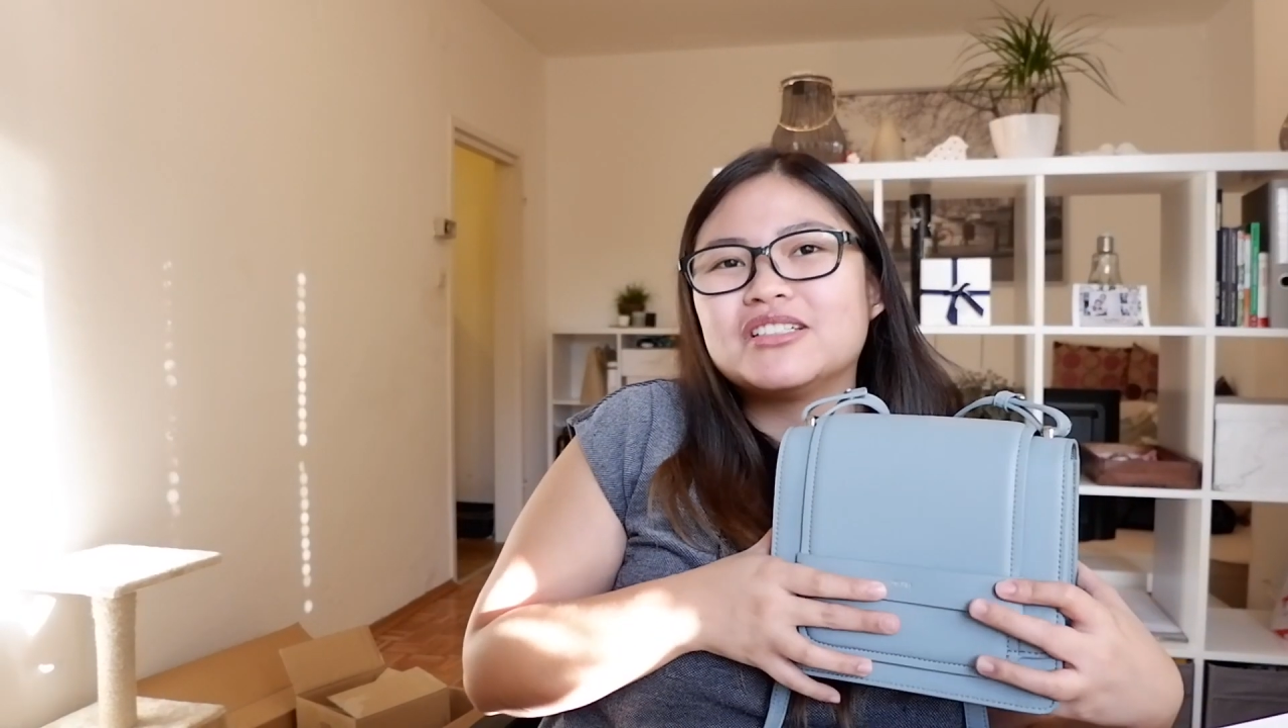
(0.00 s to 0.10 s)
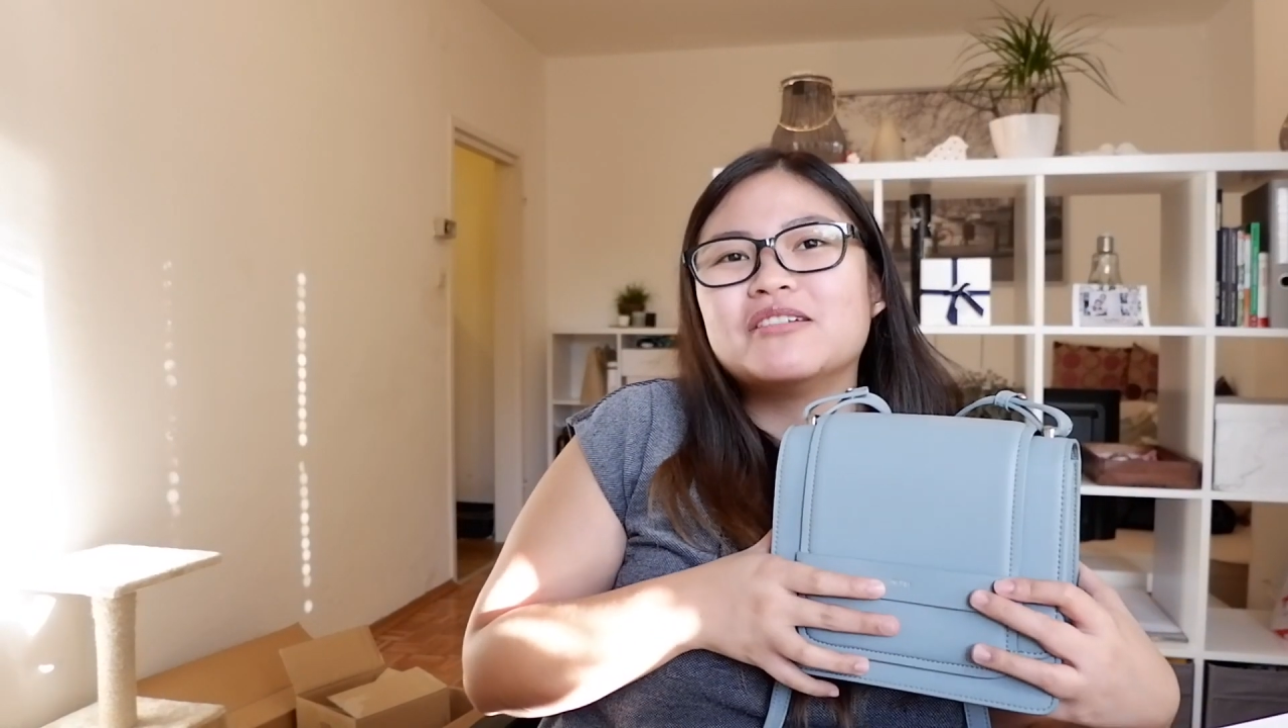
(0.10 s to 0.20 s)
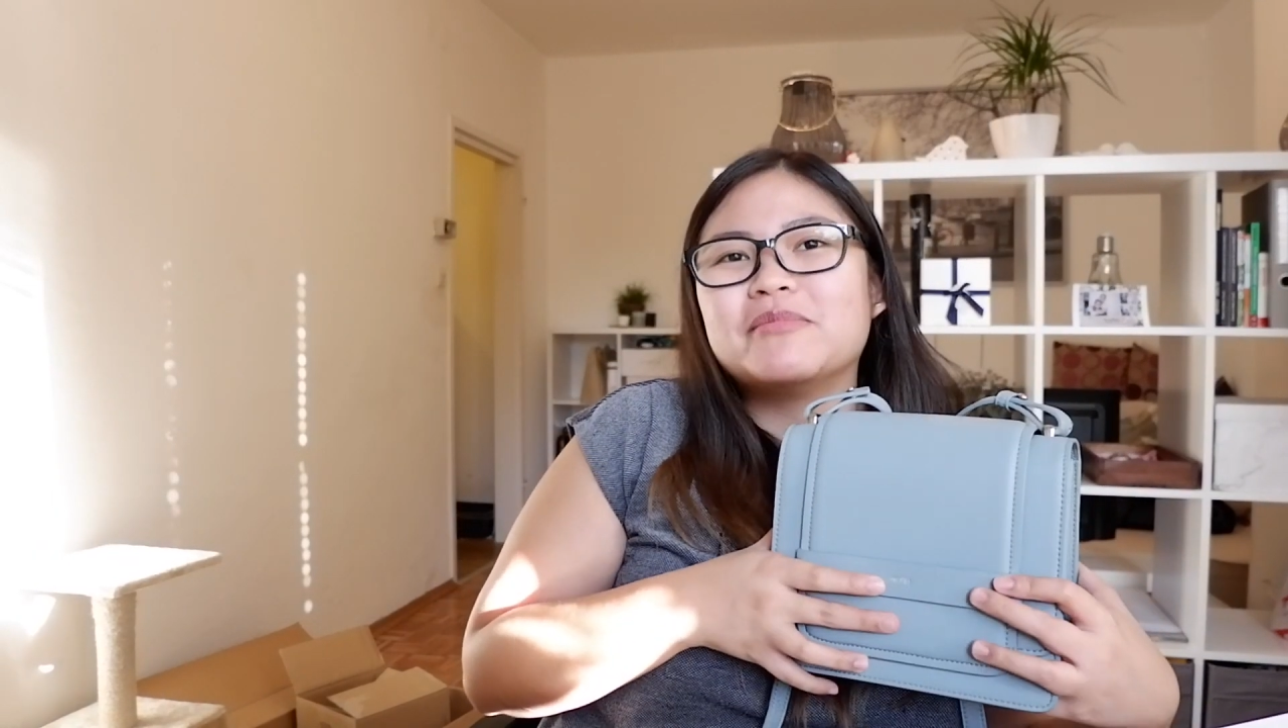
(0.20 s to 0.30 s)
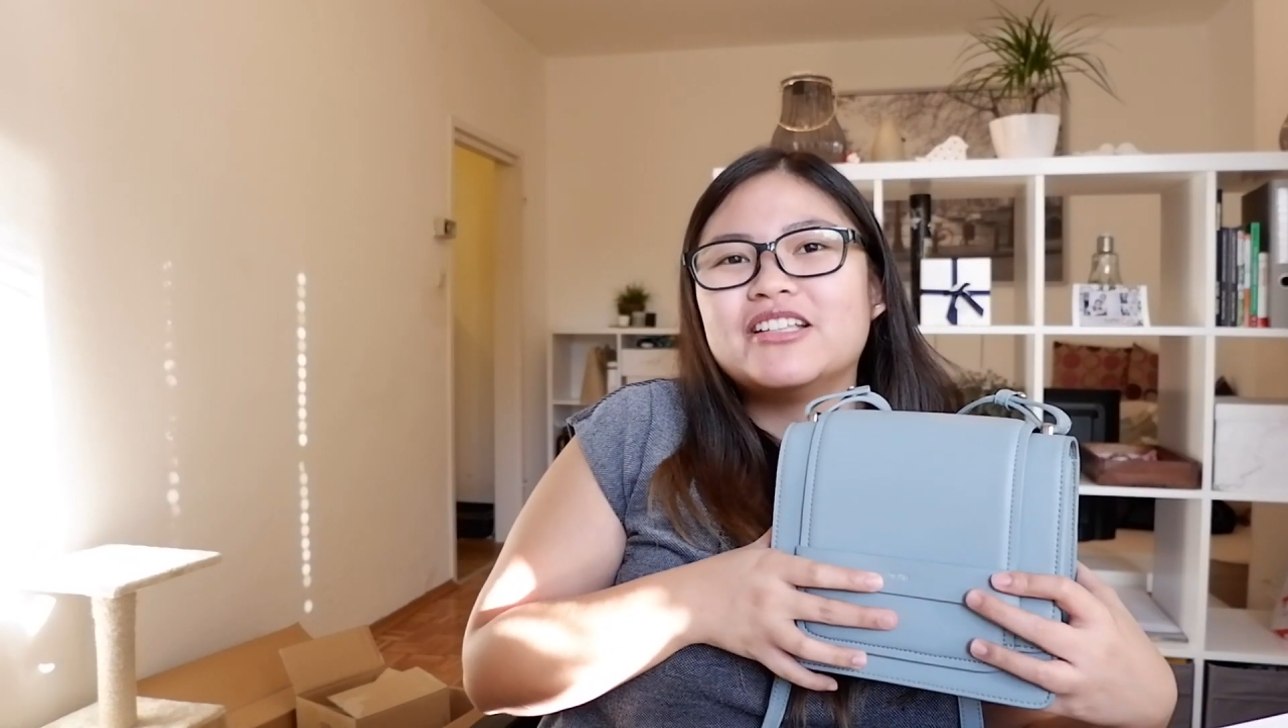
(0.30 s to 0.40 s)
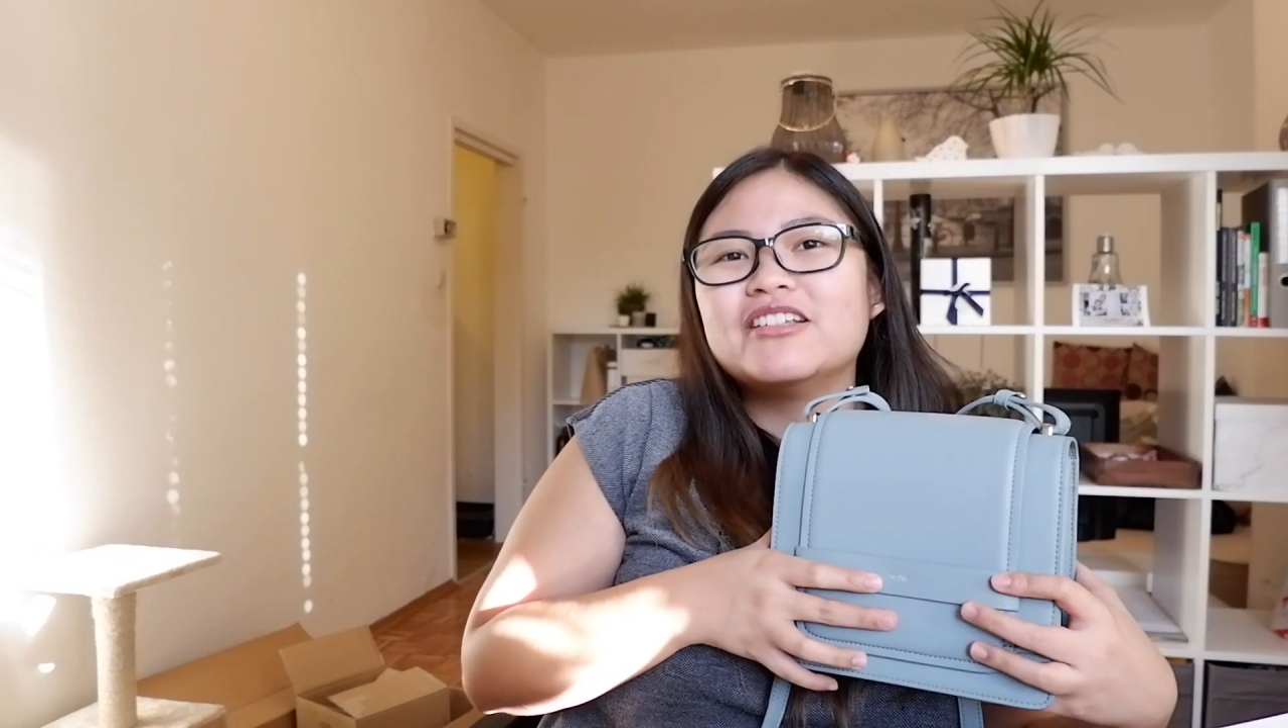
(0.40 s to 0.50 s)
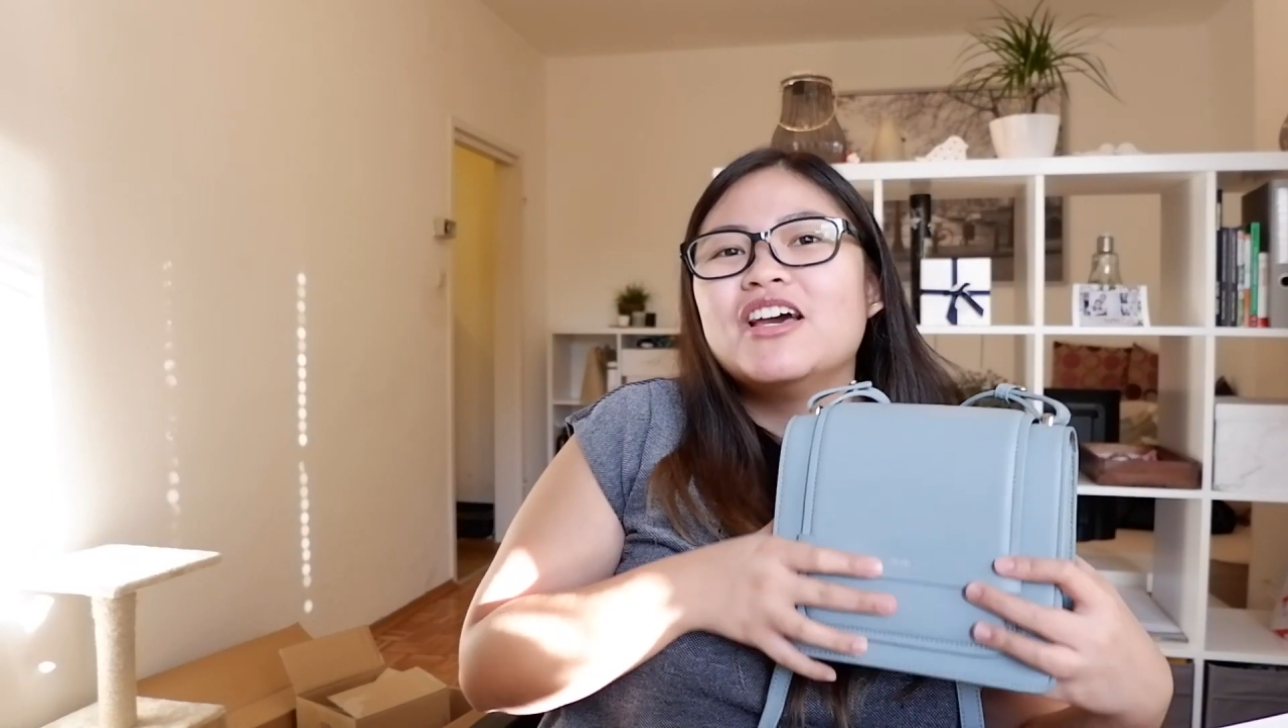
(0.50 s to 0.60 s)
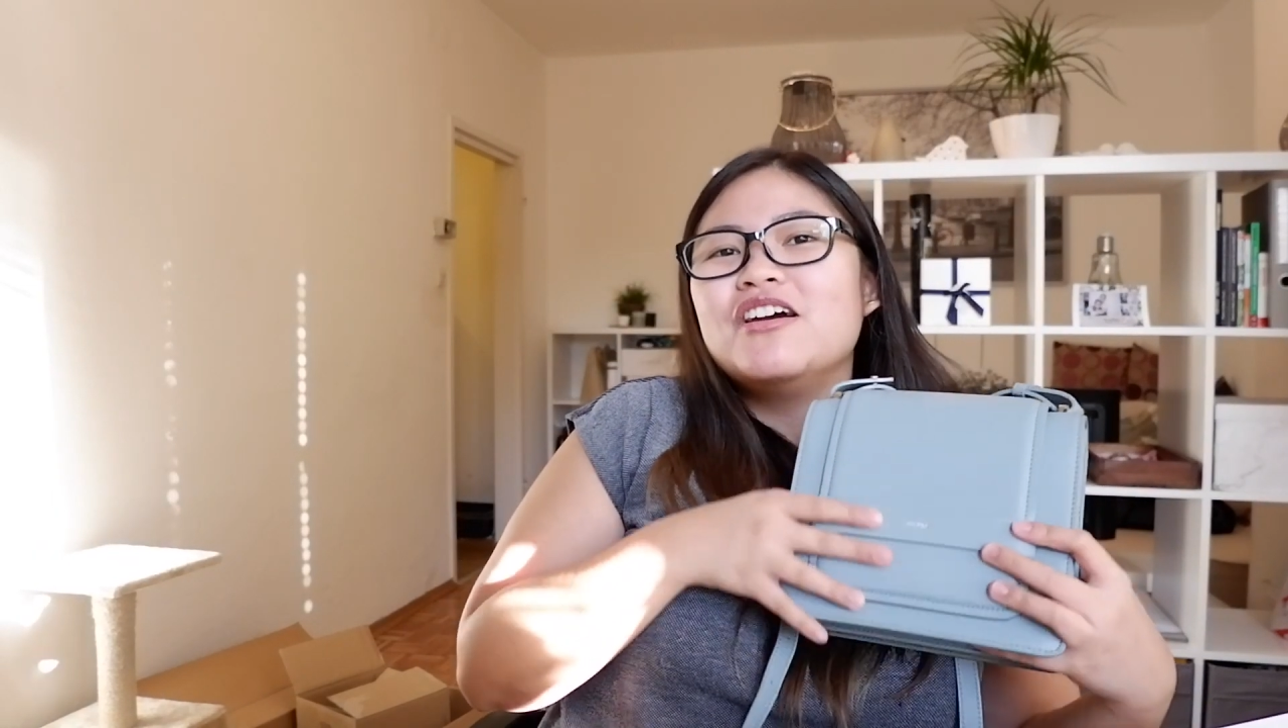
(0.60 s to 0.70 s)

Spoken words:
recommend